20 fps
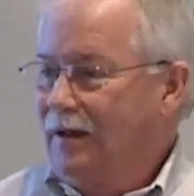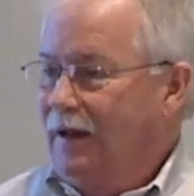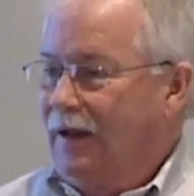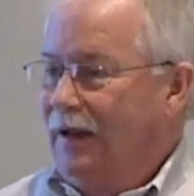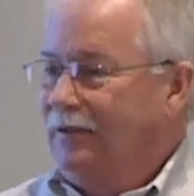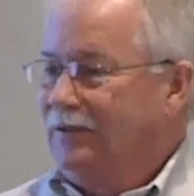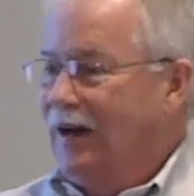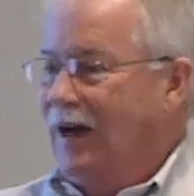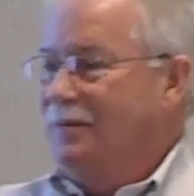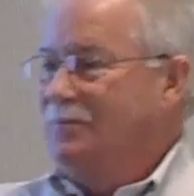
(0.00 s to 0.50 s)

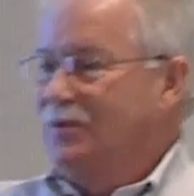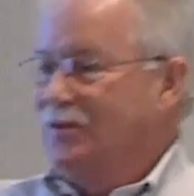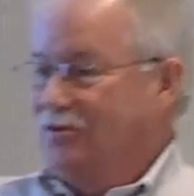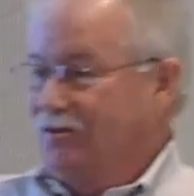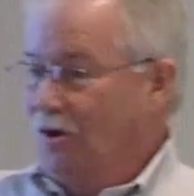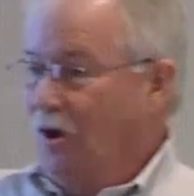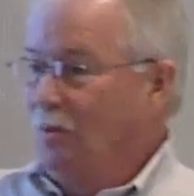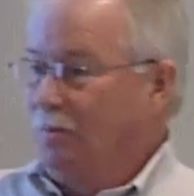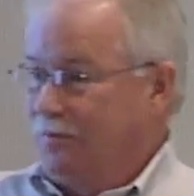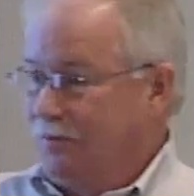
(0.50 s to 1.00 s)
Anytime the
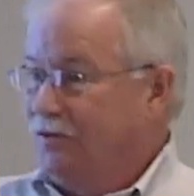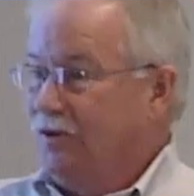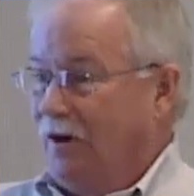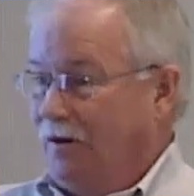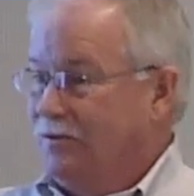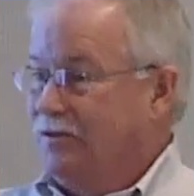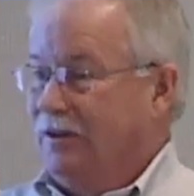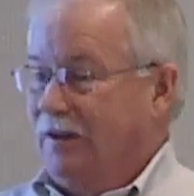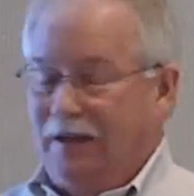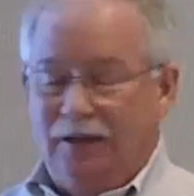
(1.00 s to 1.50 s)
soap
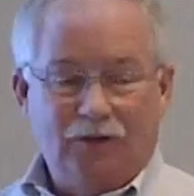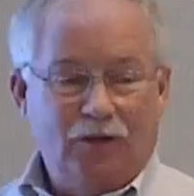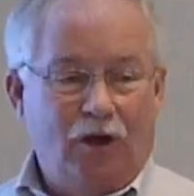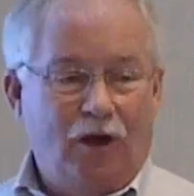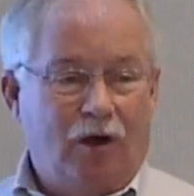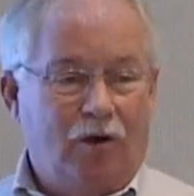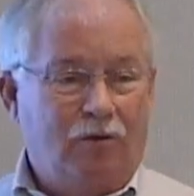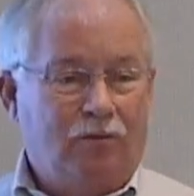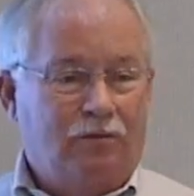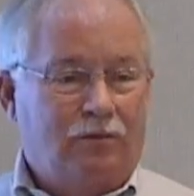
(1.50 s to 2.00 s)
starts to get
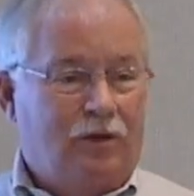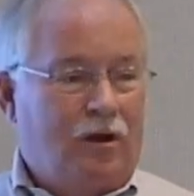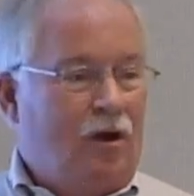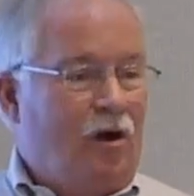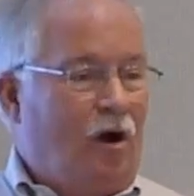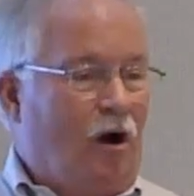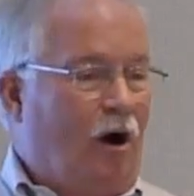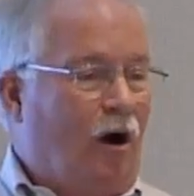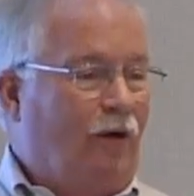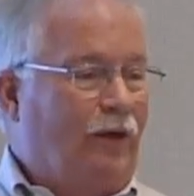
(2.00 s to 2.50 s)
low,
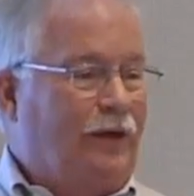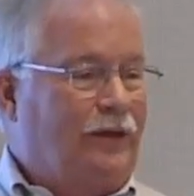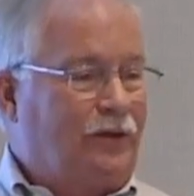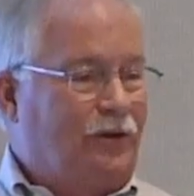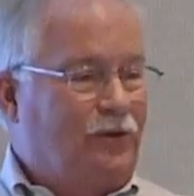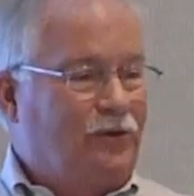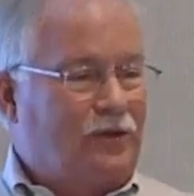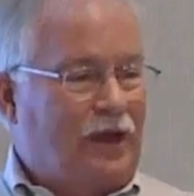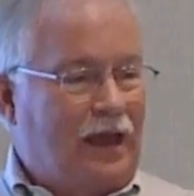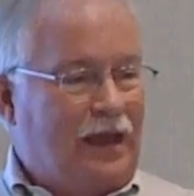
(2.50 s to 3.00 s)
all I
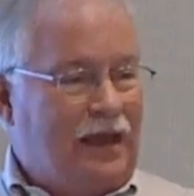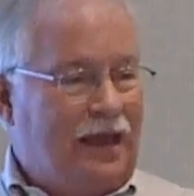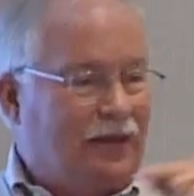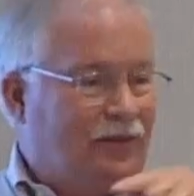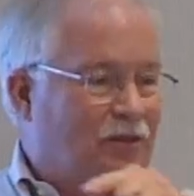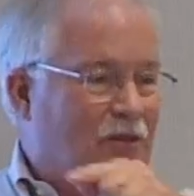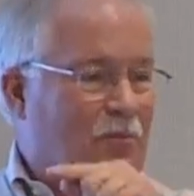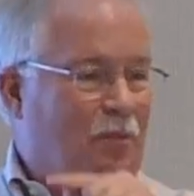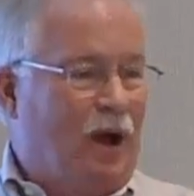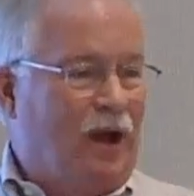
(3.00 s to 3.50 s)
do is I
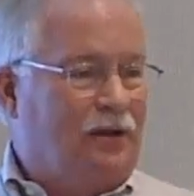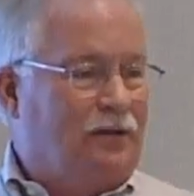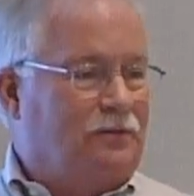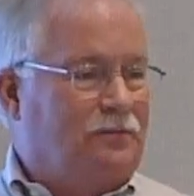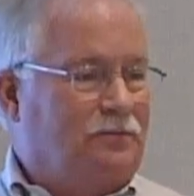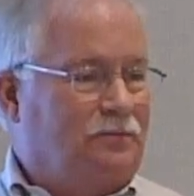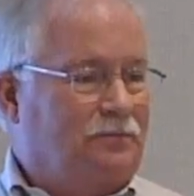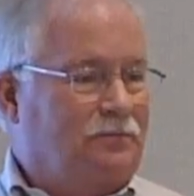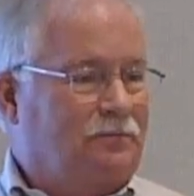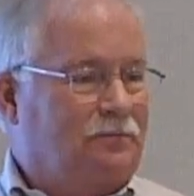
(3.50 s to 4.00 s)
hit the
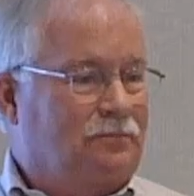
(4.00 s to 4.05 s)
button,